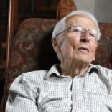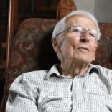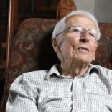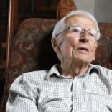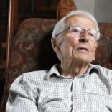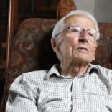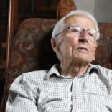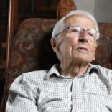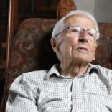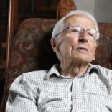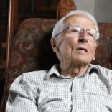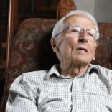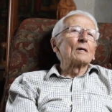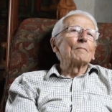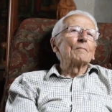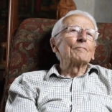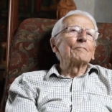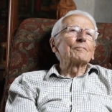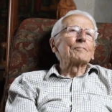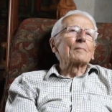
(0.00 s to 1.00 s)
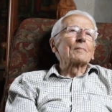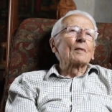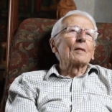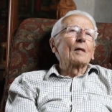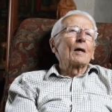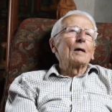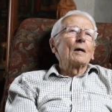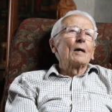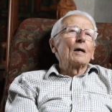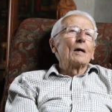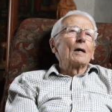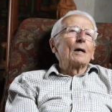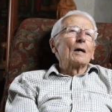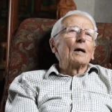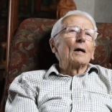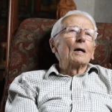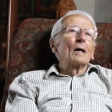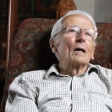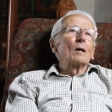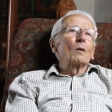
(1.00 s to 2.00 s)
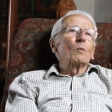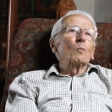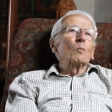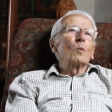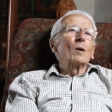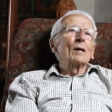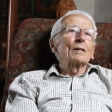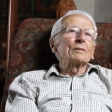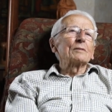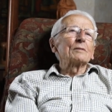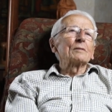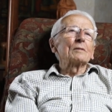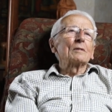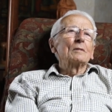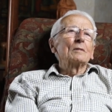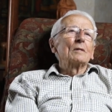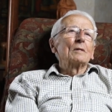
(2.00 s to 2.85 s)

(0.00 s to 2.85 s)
That um, uh, one